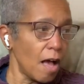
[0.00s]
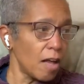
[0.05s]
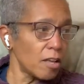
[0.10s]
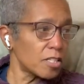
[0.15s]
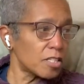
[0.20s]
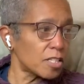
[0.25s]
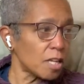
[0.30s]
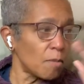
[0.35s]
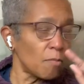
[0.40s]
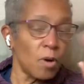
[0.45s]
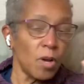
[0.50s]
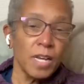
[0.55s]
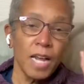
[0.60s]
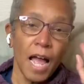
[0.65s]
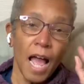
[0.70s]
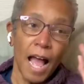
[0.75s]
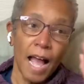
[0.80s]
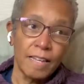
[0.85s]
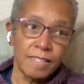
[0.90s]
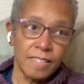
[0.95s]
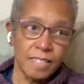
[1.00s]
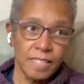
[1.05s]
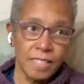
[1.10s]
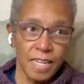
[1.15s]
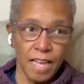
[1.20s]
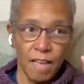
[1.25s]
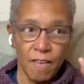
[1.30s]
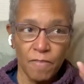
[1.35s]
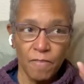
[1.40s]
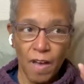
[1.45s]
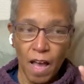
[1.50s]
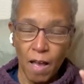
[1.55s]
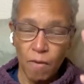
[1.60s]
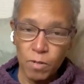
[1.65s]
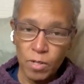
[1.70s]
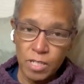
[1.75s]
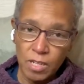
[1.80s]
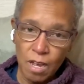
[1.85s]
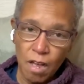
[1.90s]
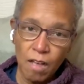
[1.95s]
Someone asked if I
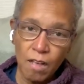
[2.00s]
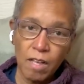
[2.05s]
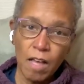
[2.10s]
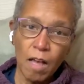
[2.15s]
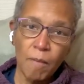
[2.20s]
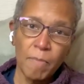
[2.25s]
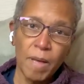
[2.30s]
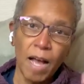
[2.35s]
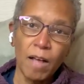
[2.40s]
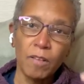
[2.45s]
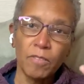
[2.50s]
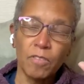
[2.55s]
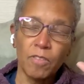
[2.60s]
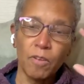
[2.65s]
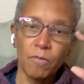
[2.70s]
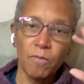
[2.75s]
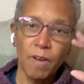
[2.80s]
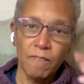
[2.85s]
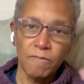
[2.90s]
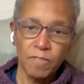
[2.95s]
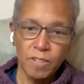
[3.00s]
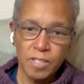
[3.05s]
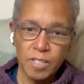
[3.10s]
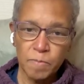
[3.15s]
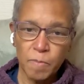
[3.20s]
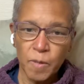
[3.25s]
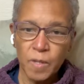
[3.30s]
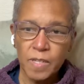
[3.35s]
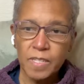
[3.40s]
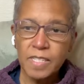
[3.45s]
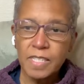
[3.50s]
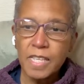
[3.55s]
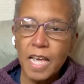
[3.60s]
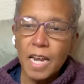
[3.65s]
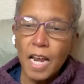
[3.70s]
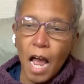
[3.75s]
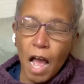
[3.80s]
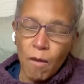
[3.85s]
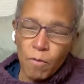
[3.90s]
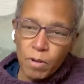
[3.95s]
would talk about the reference books
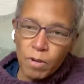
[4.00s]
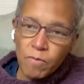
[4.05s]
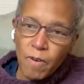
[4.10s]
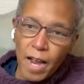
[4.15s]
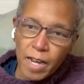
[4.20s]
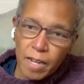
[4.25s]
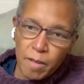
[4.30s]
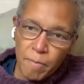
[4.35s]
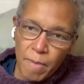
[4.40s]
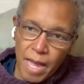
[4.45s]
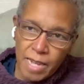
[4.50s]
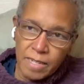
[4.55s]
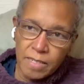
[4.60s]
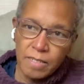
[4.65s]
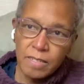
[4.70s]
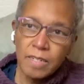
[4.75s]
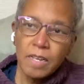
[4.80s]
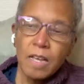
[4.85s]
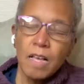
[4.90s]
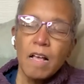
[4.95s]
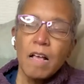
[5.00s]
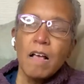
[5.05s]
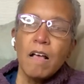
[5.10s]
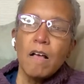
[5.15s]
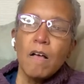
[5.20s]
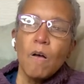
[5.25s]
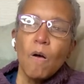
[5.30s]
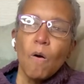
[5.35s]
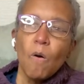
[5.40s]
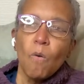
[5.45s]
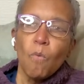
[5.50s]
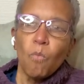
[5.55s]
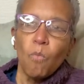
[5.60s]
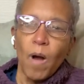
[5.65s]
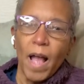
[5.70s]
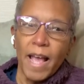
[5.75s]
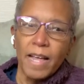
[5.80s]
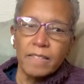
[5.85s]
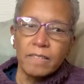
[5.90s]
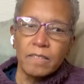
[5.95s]
that I would recommend
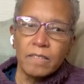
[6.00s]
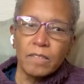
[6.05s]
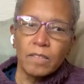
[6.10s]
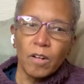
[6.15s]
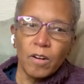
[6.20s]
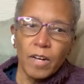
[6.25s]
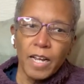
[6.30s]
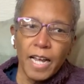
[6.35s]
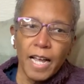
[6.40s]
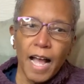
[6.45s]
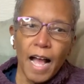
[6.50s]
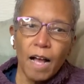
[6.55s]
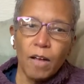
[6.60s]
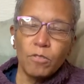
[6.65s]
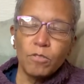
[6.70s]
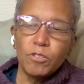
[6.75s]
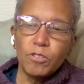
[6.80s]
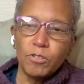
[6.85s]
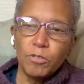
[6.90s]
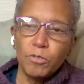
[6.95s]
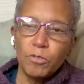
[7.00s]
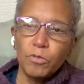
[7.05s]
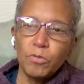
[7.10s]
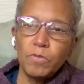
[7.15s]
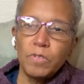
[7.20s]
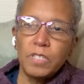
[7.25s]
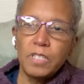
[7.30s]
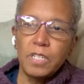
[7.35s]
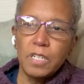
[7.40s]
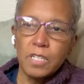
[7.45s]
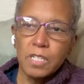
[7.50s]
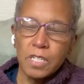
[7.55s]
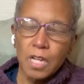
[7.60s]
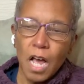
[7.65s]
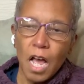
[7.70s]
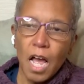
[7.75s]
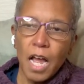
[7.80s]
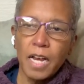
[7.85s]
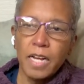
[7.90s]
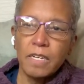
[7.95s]
when learning how to
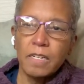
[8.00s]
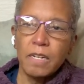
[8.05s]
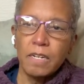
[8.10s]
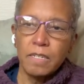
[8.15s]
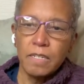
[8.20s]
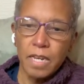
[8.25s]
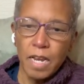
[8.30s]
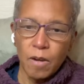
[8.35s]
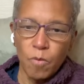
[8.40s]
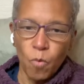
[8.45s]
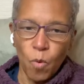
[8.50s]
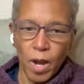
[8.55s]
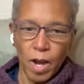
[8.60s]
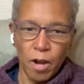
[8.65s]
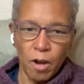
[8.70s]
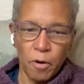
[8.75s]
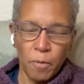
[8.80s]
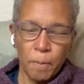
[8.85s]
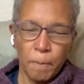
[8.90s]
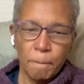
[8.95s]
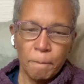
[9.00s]
design knitwear.